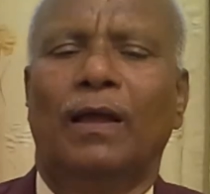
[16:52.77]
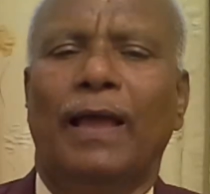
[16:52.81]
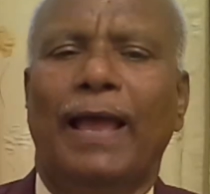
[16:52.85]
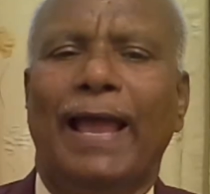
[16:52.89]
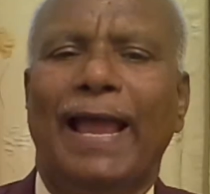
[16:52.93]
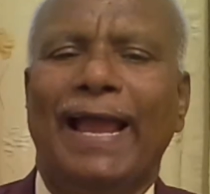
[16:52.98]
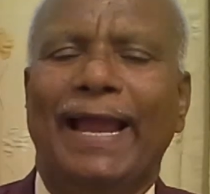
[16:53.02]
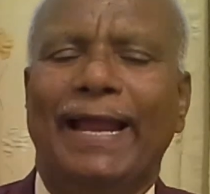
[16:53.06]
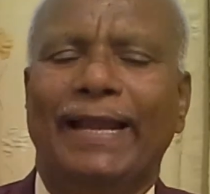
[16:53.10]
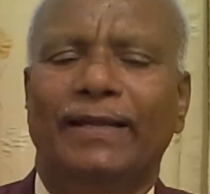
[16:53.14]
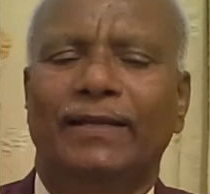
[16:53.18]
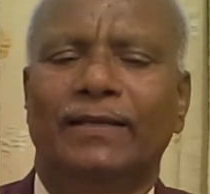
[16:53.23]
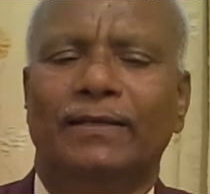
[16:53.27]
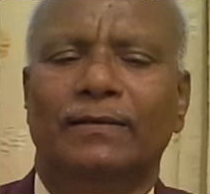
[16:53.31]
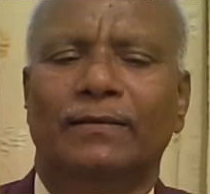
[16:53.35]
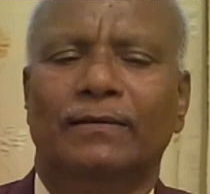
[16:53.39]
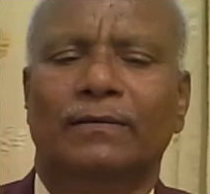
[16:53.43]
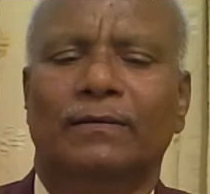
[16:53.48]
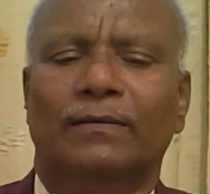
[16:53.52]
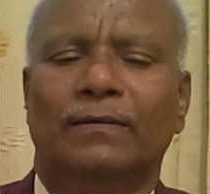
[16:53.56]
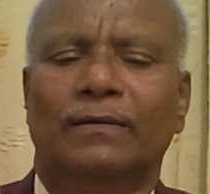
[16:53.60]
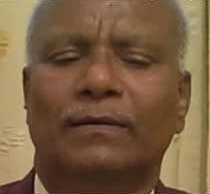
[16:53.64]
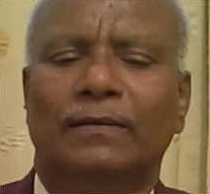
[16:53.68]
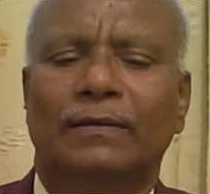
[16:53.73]
And
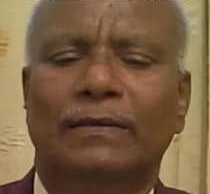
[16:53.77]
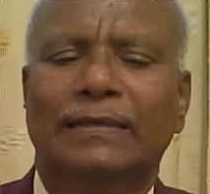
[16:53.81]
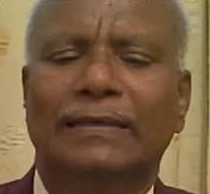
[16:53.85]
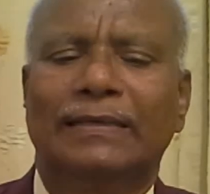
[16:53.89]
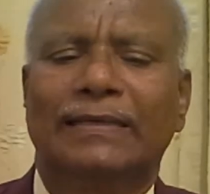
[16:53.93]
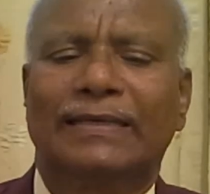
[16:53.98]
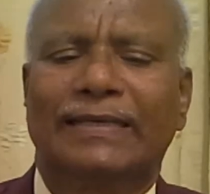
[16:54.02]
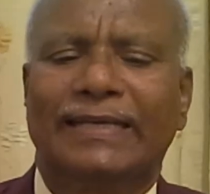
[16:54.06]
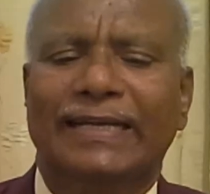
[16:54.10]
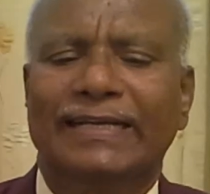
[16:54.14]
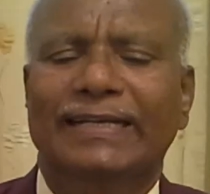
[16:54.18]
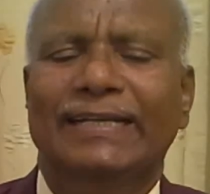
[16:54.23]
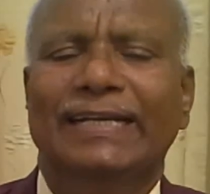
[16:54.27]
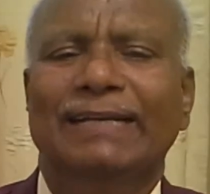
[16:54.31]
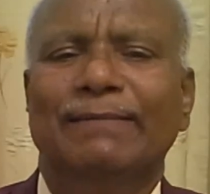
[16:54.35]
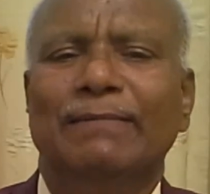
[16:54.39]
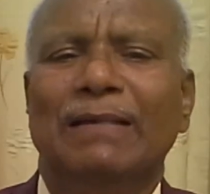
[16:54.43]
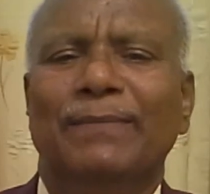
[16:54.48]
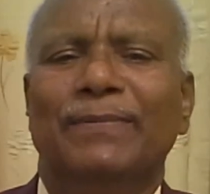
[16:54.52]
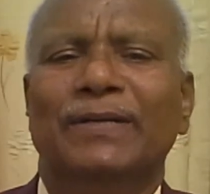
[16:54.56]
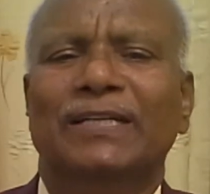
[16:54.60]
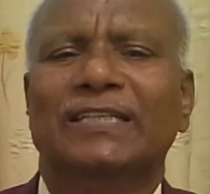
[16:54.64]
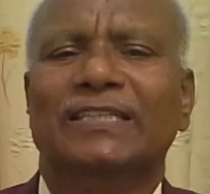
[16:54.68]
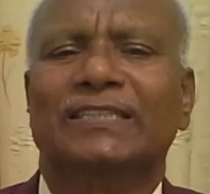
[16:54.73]
kidney
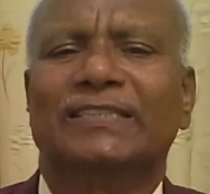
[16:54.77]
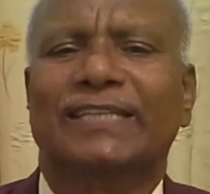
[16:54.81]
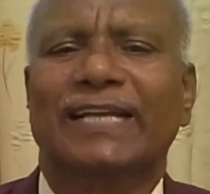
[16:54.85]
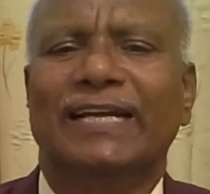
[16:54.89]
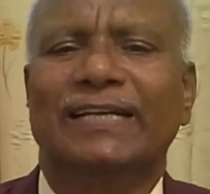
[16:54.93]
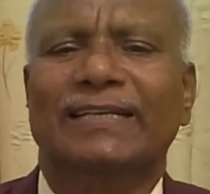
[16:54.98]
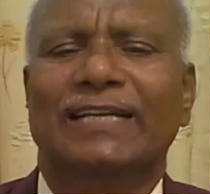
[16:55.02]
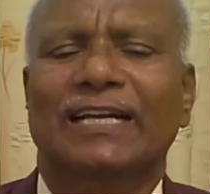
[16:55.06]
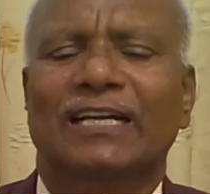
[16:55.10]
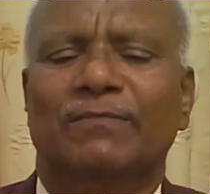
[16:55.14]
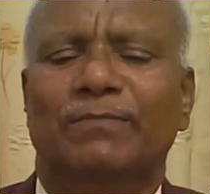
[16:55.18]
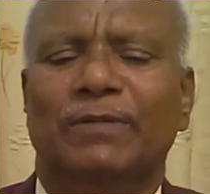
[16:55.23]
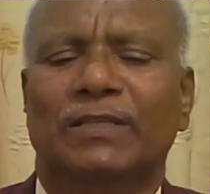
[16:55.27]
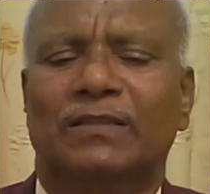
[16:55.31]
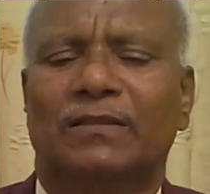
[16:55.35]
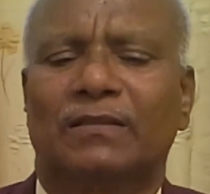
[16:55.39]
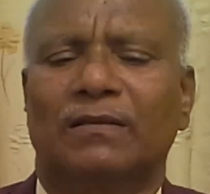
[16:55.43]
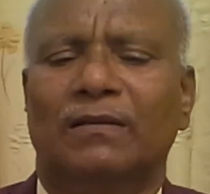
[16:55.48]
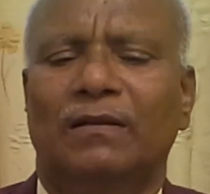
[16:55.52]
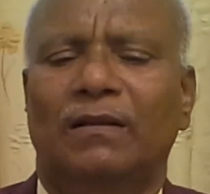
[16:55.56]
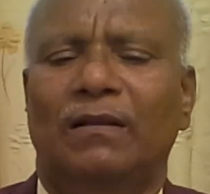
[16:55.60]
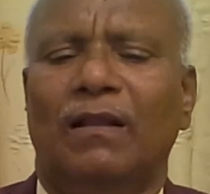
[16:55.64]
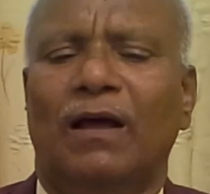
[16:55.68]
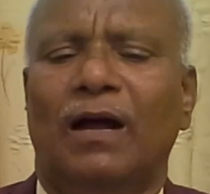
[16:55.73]
may be distended
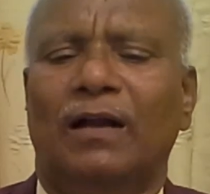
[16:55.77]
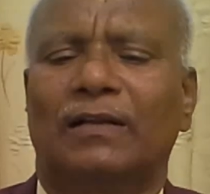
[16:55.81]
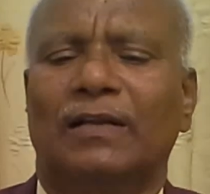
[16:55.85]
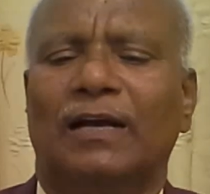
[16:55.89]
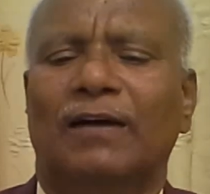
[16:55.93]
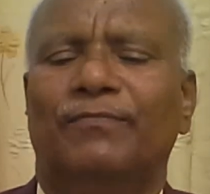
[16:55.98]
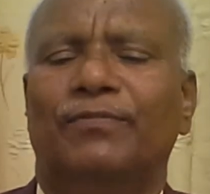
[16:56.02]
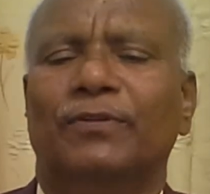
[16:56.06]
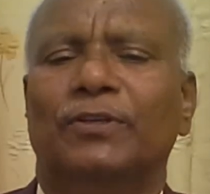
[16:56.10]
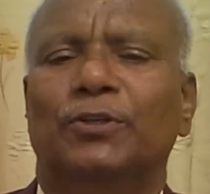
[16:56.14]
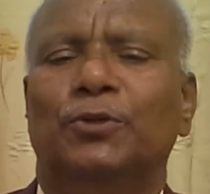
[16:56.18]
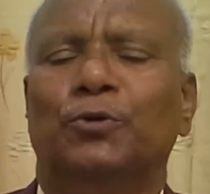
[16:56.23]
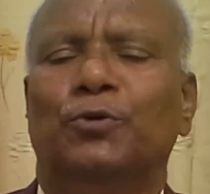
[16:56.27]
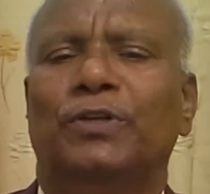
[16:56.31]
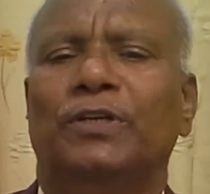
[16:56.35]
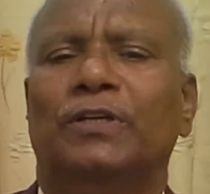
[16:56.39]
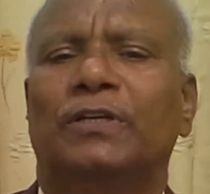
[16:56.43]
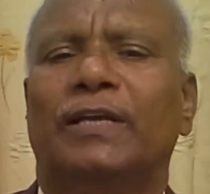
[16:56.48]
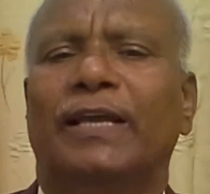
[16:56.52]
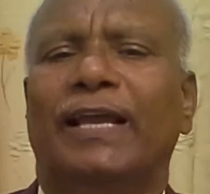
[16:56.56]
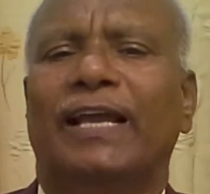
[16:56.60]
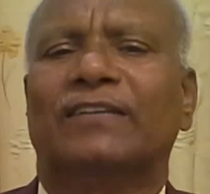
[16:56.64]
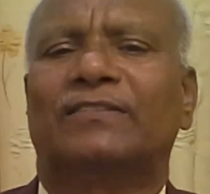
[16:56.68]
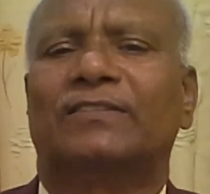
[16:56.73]
with lot of
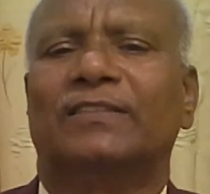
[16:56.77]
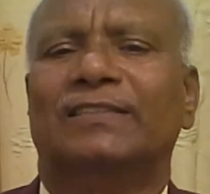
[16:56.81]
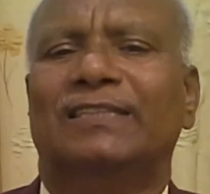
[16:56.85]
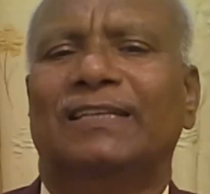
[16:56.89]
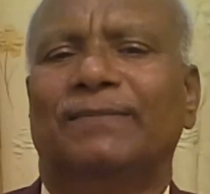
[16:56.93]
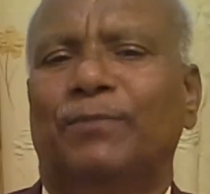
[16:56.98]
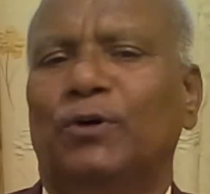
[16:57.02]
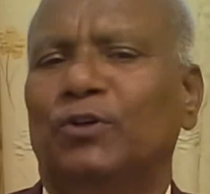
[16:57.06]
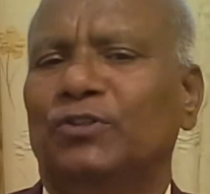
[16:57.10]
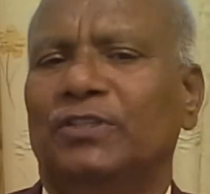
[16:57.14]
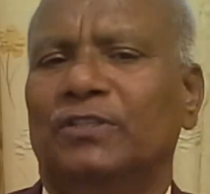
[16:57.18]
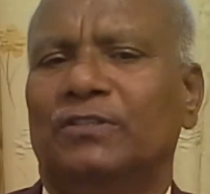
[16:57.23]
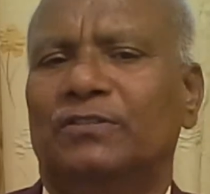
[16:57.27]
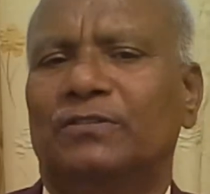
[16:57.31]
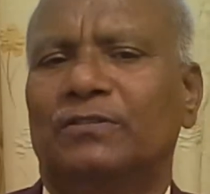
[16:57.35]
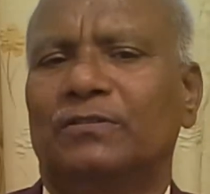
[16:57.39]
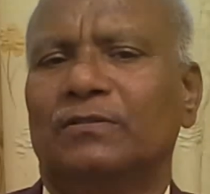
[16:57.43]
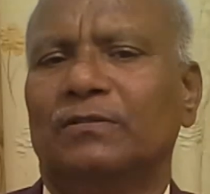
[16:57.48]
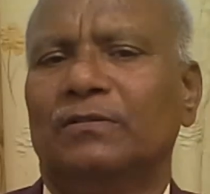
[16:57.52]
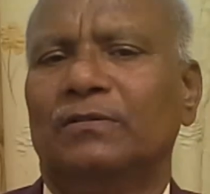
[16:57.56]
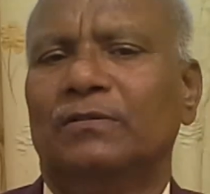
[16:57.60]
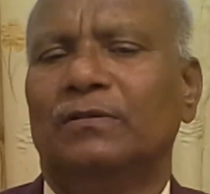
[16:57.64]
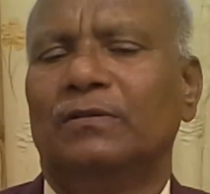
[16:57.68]
uric acid deposits.